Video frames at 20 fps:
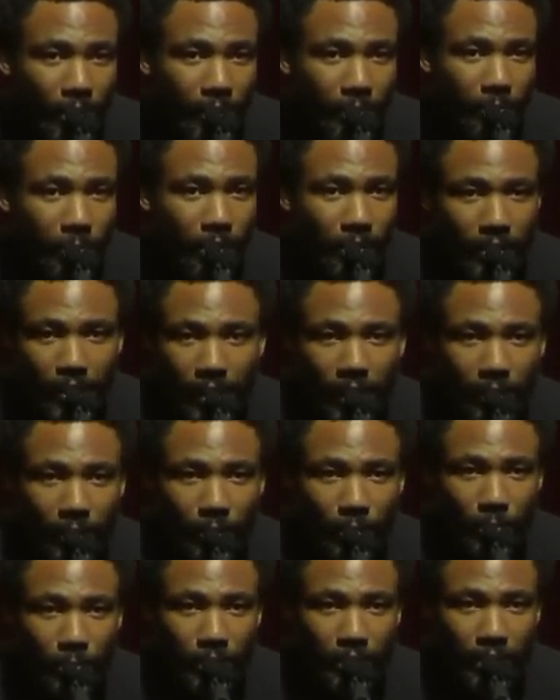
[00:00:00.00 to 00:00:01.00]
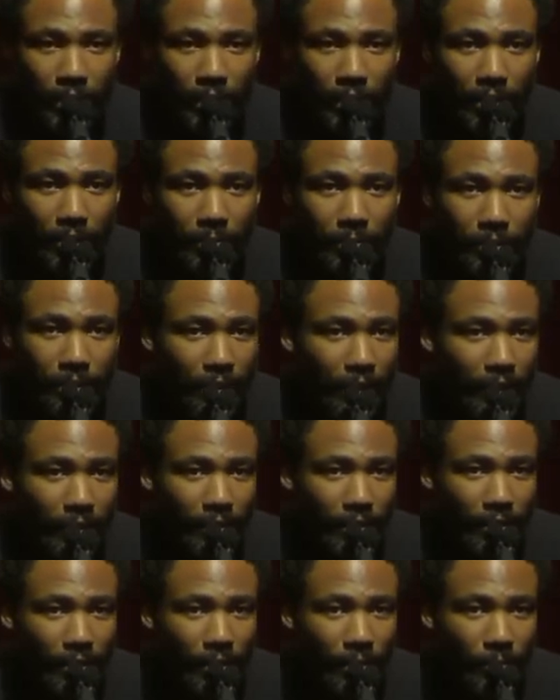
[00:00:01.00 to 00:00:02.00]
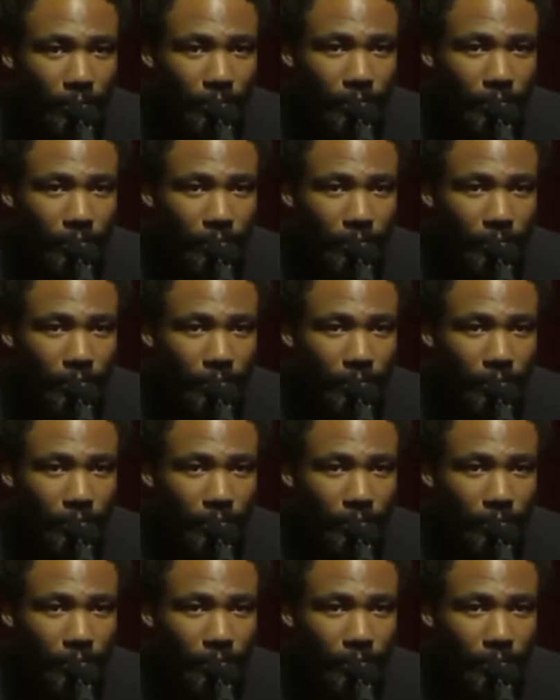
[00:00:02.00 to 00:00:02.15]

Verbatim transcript: And one thing I learned with Tina was like, you know,